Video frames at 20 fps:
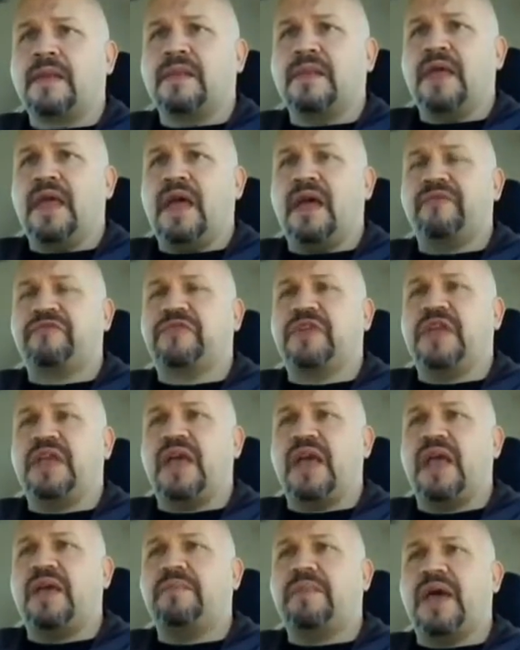The
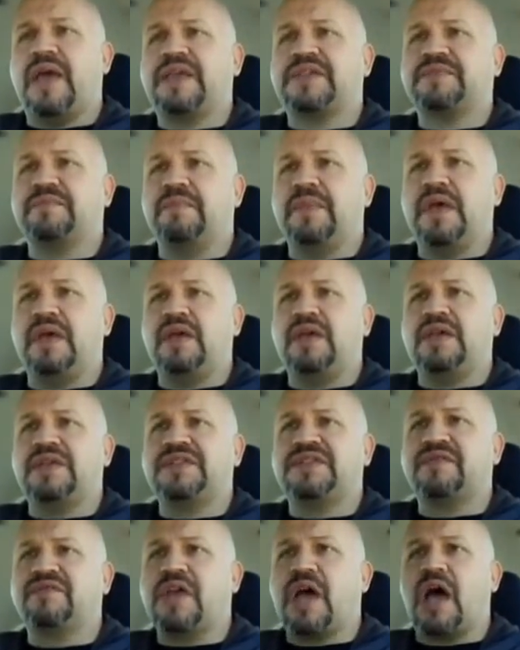FDA makes
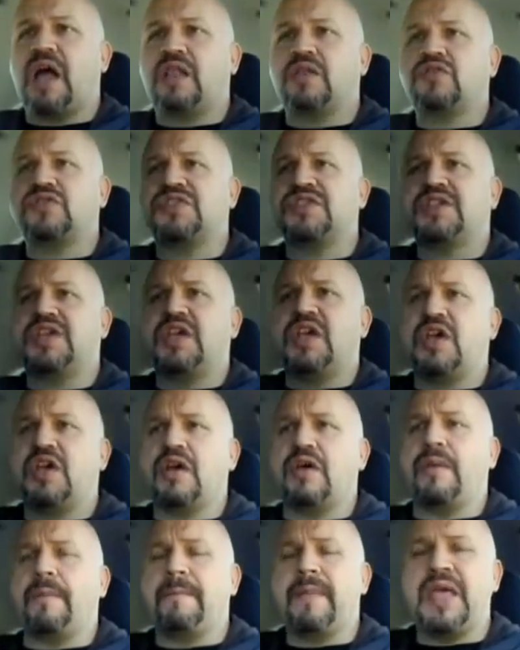millions of dollars a
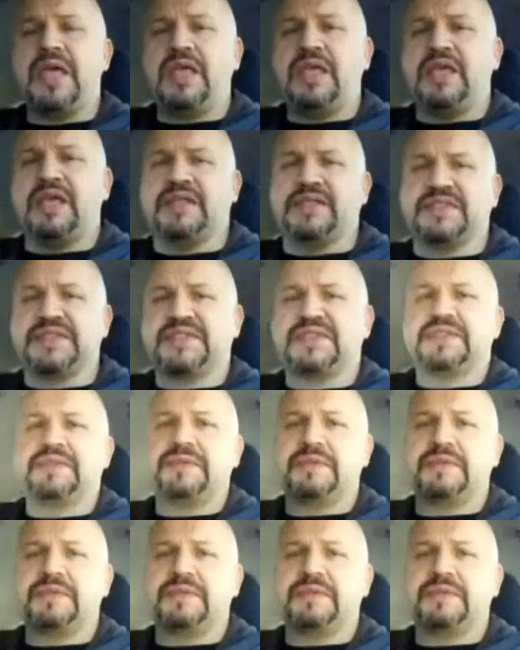year, millions,